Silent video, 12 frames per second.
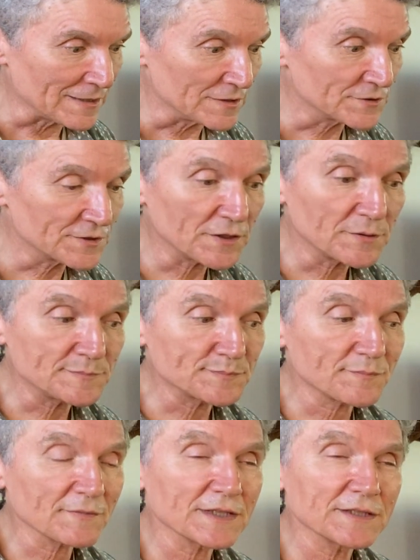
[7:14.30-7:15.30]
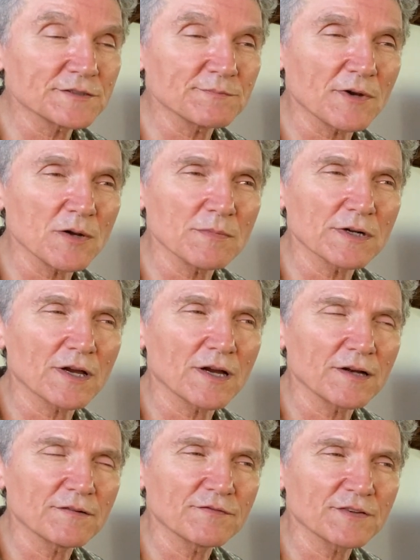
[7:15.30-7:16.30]
So this moment
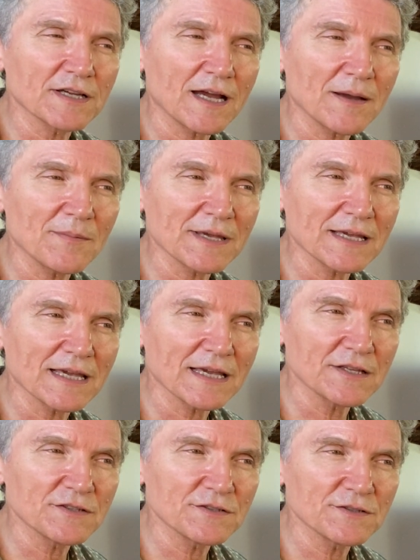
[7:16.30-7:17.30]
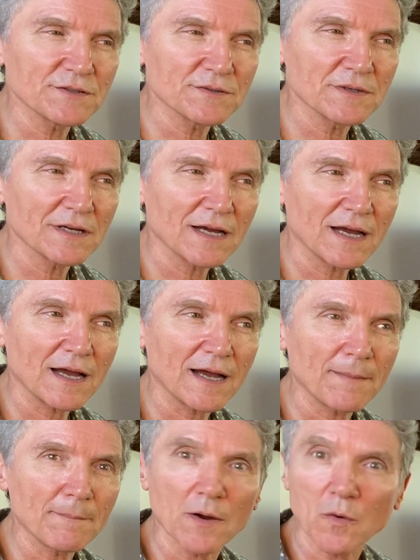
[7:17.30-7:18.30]
of coming into
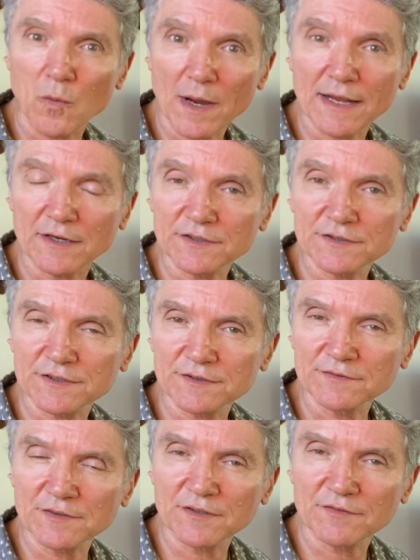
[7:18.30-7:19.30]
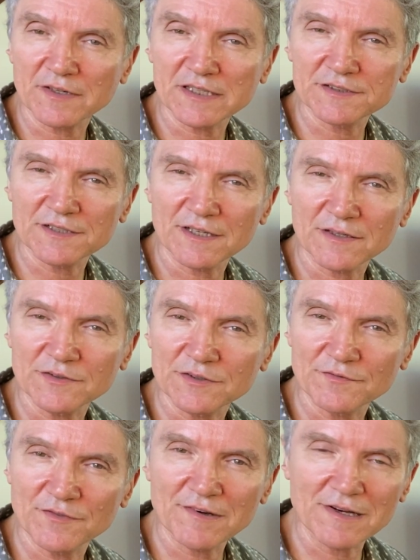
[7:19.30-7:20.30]
awareness of ourselves is
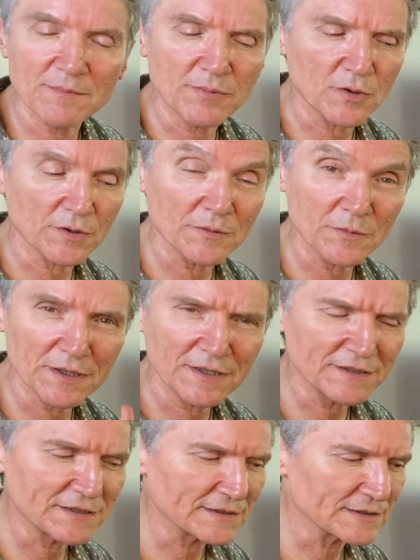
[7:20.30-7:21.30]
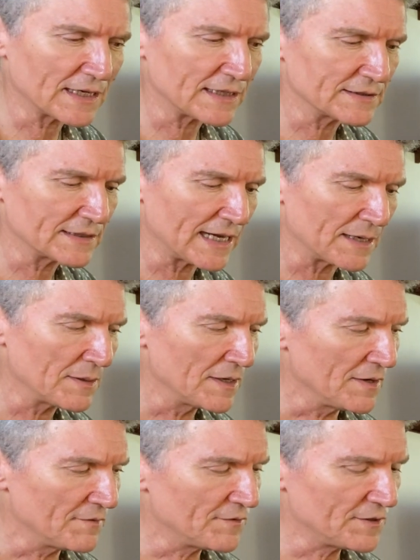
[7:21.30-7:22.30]
very important. We're going to discuss that.
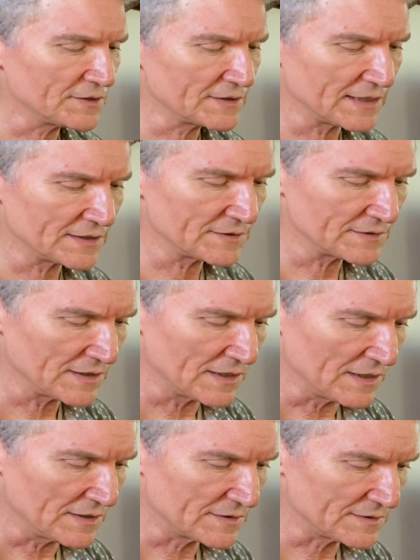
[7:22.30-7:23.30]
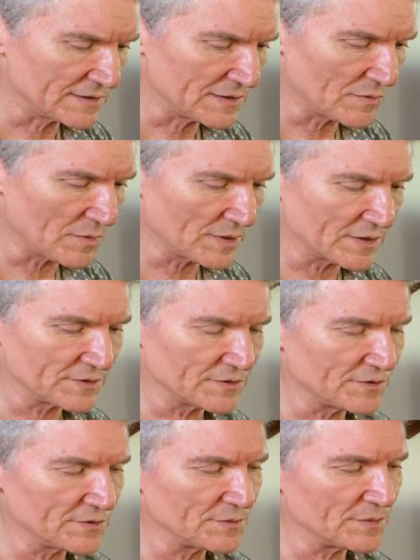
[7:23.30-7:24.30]
First, let's see what we're going to
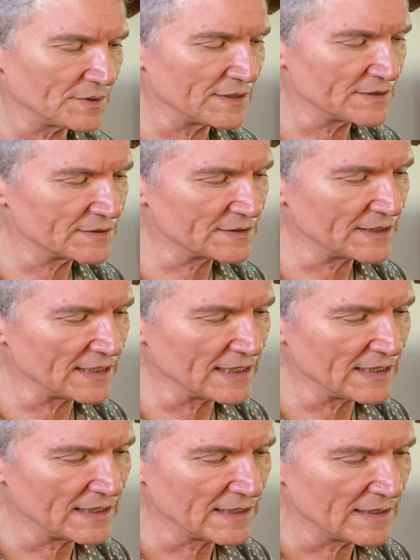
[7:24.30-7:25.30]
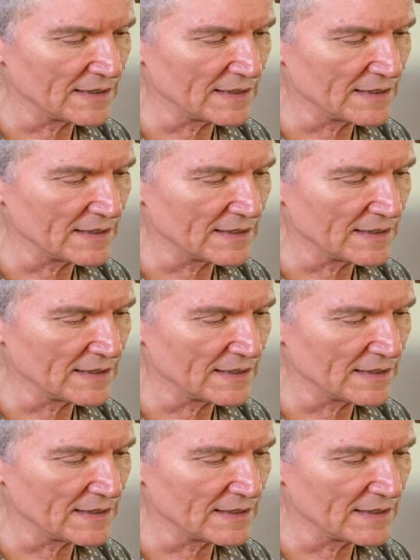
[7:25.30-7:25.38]
do with this tea.